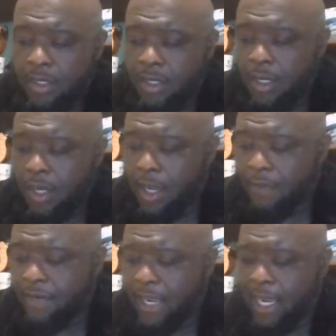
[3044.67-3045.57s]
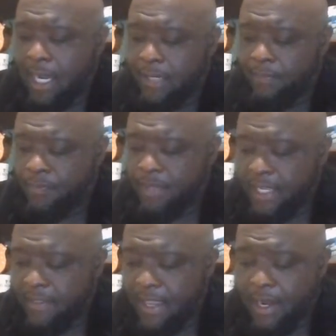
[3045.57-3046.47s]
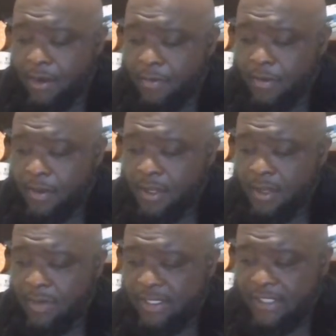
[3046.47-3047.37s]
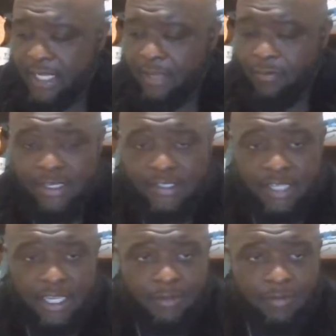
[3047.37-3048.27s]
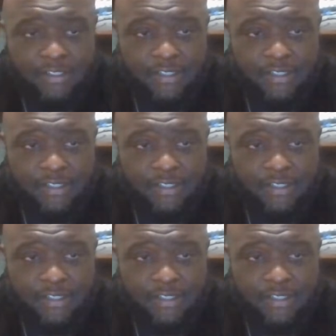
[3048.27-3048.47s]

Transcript: of God. And there we see the